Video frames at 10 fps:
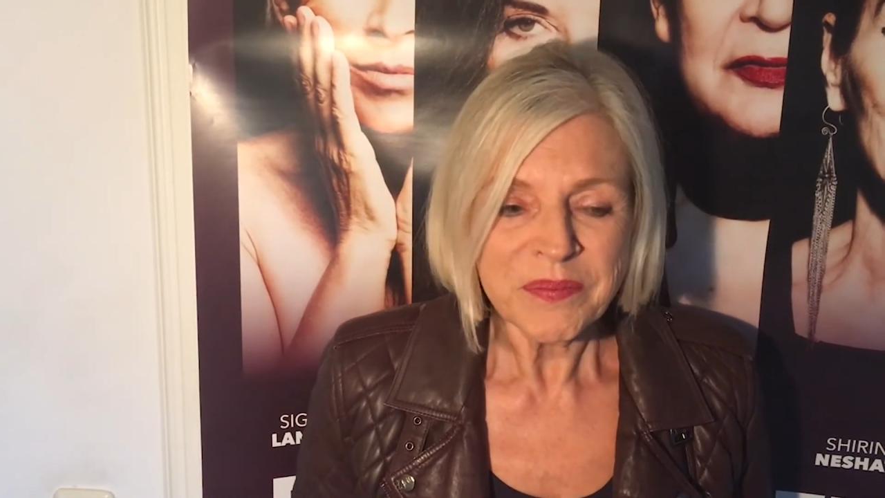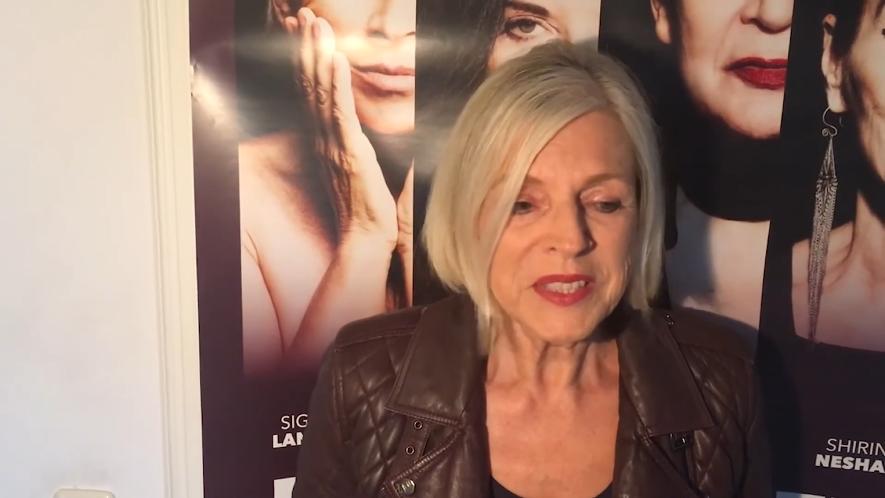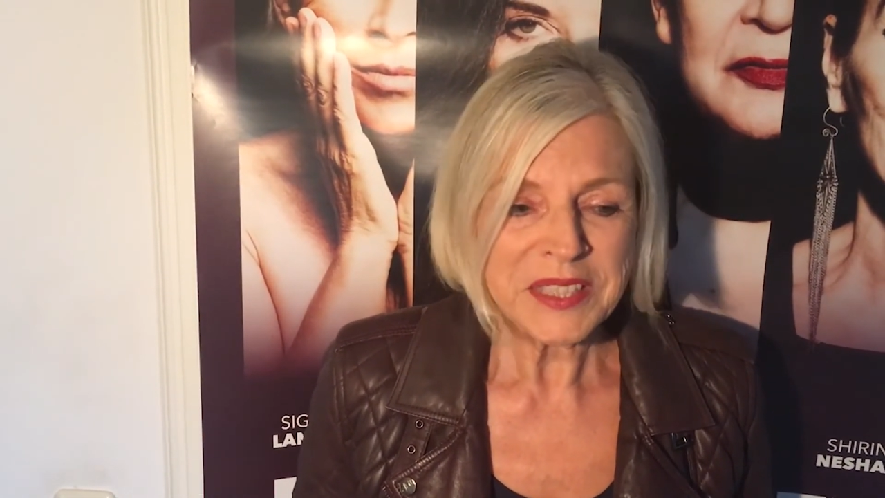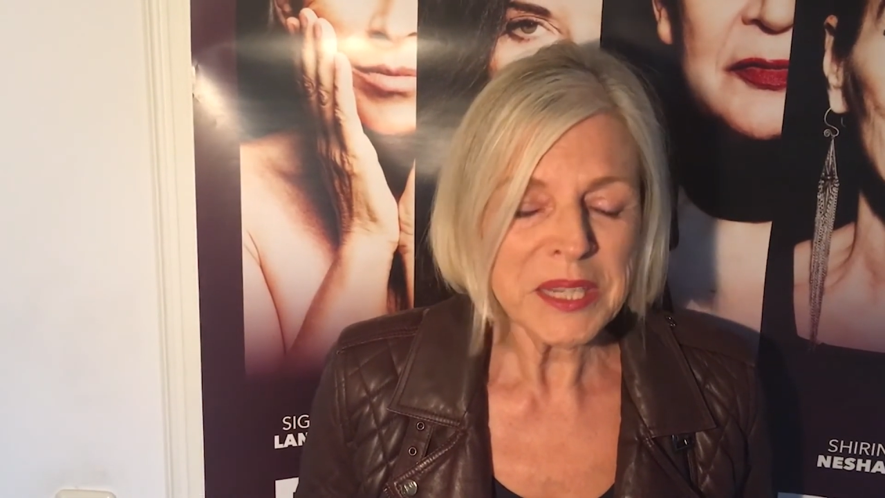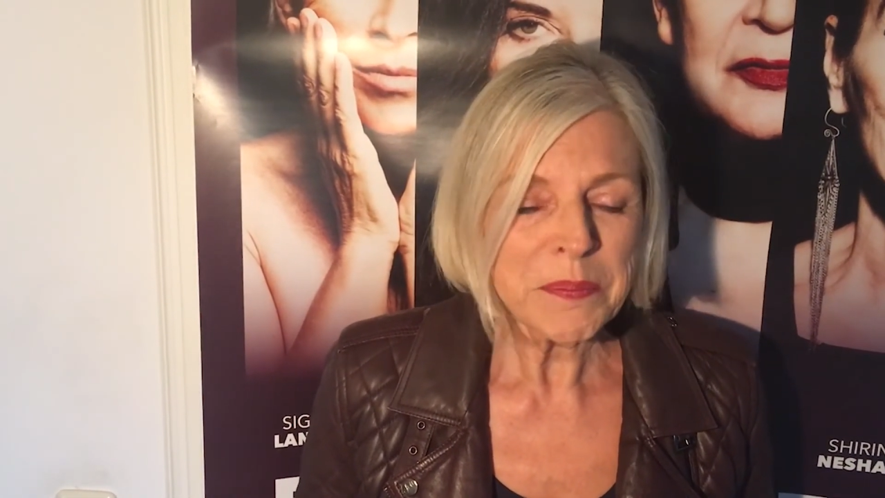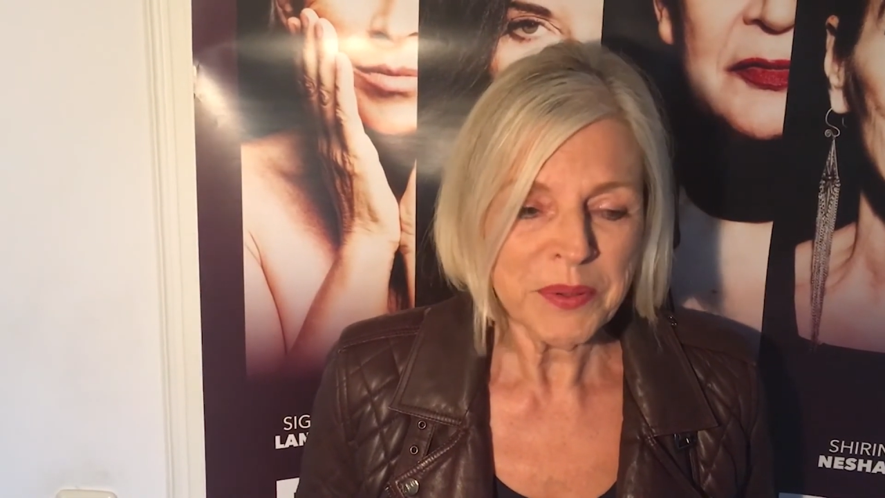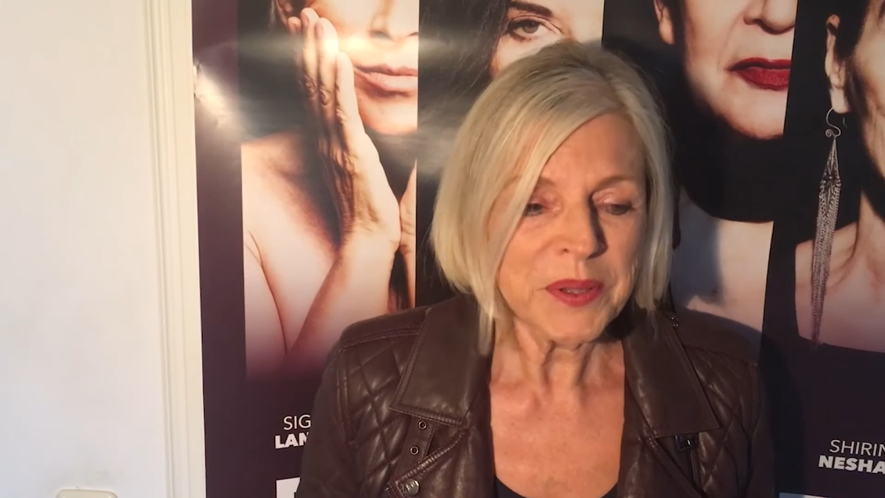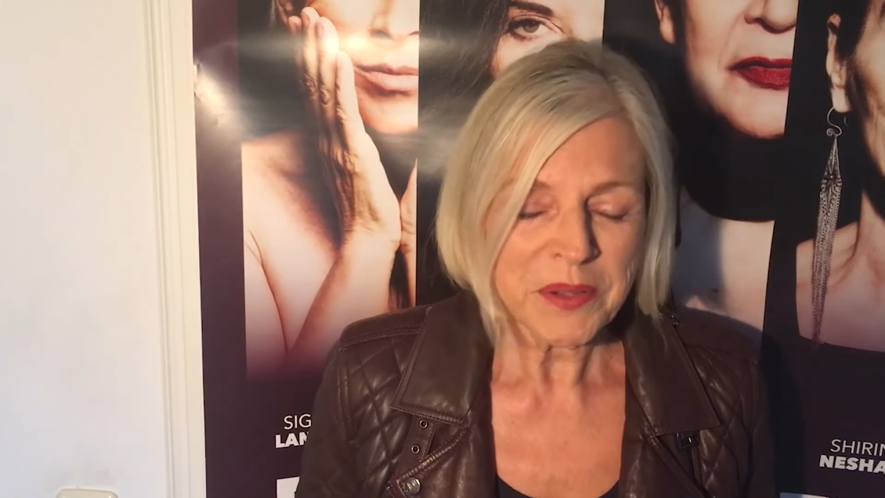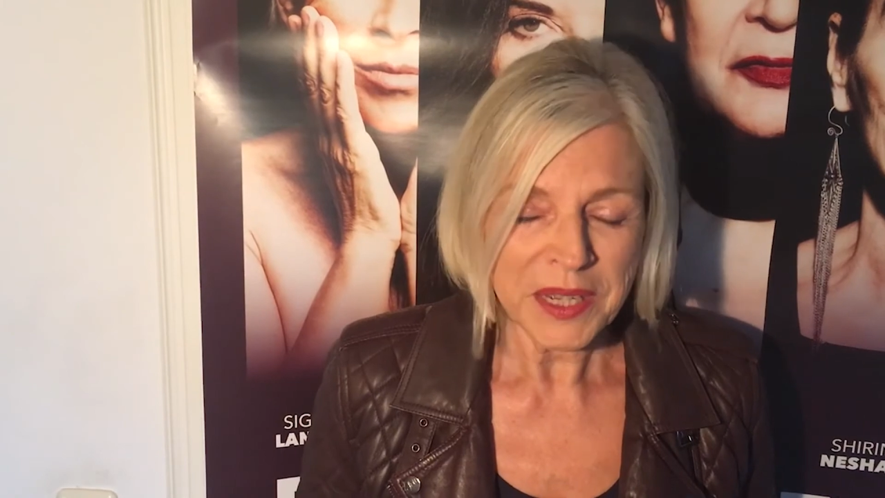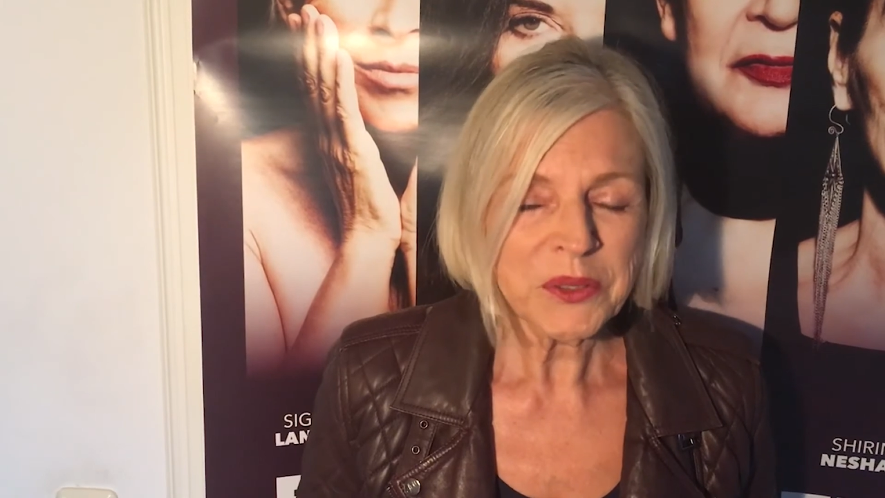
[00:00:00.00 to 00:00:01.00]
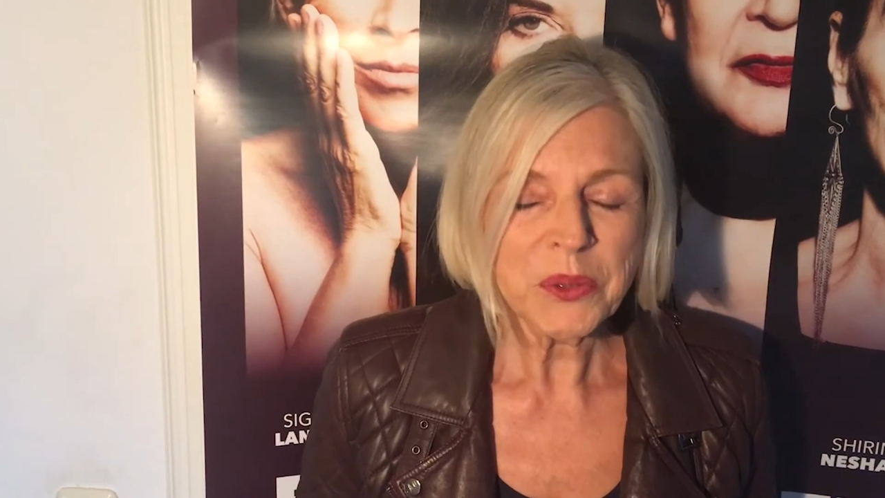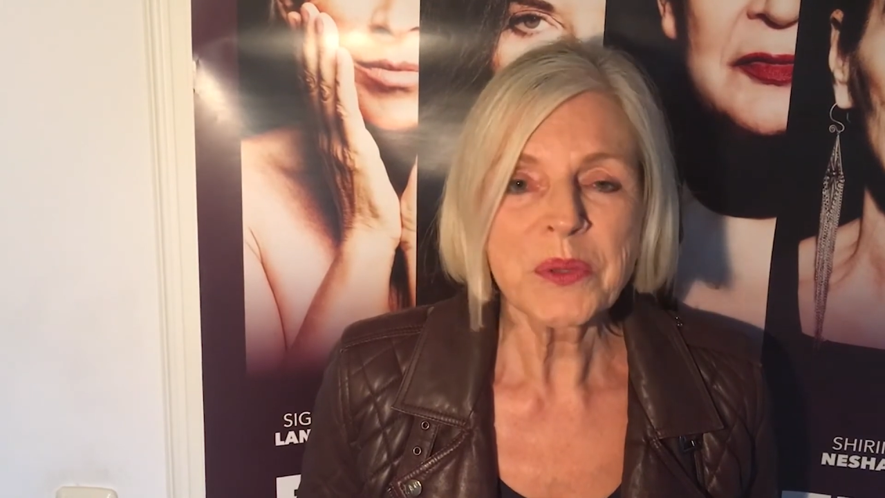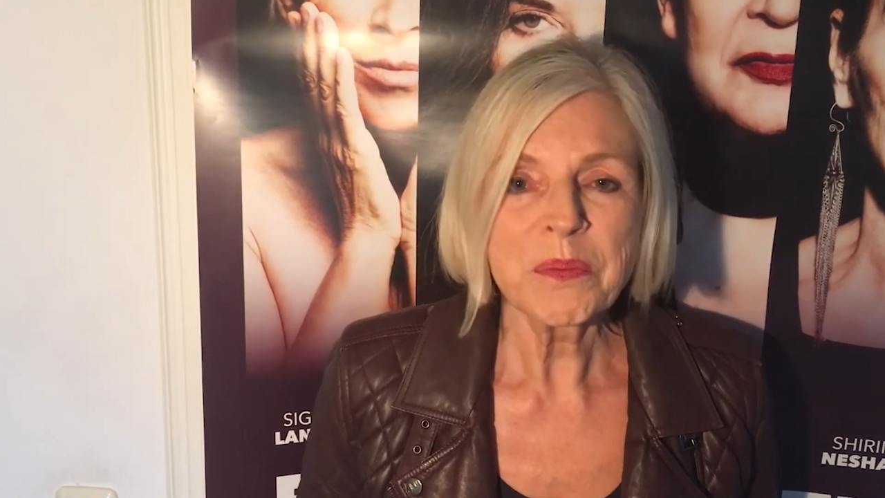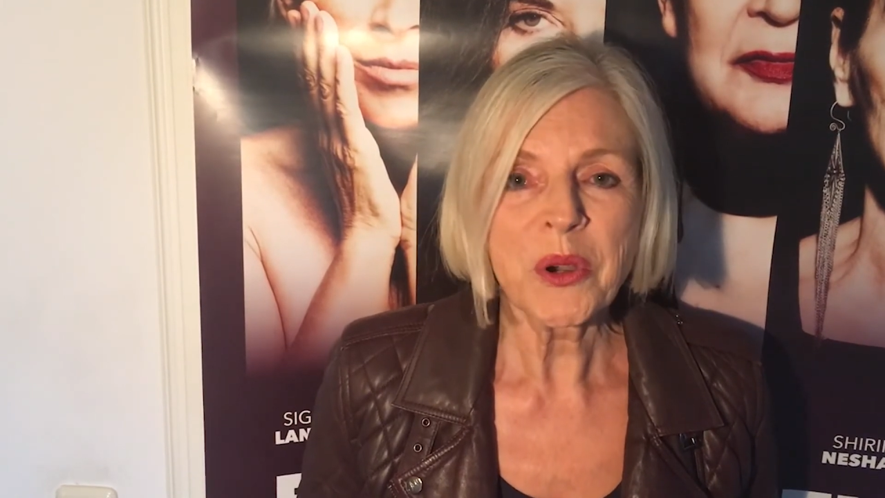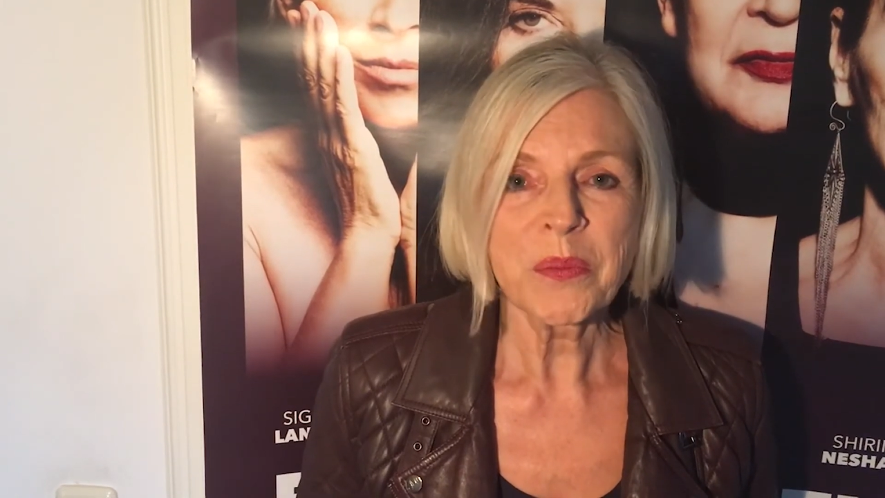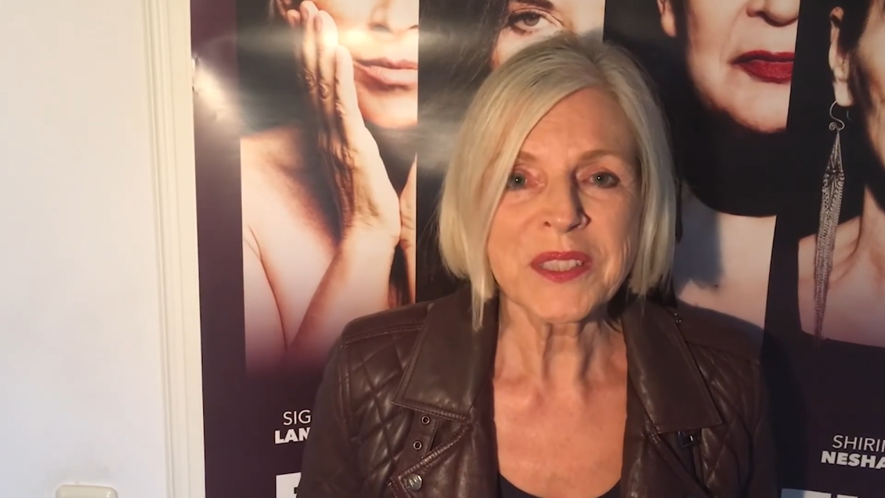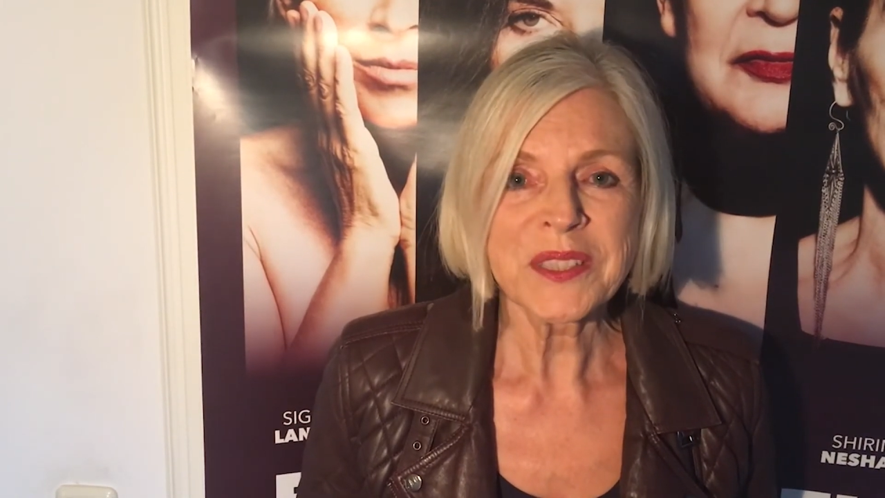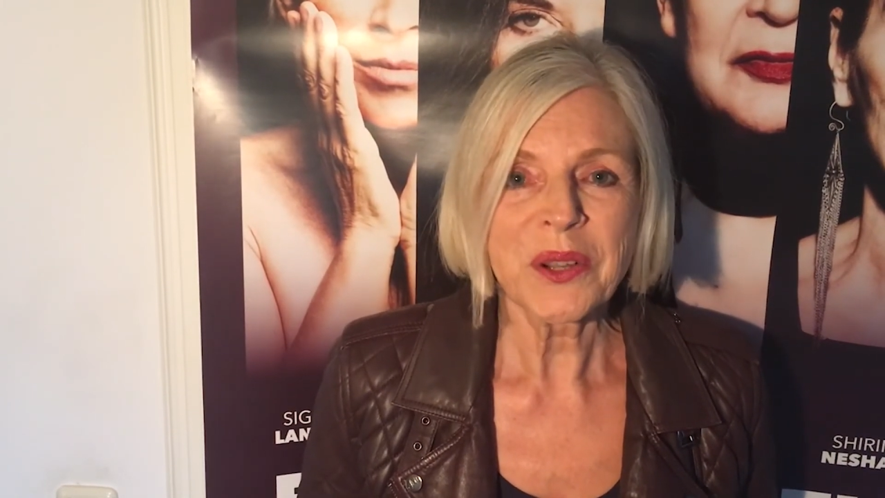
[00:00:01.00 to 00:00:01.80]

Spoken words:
deep and good moments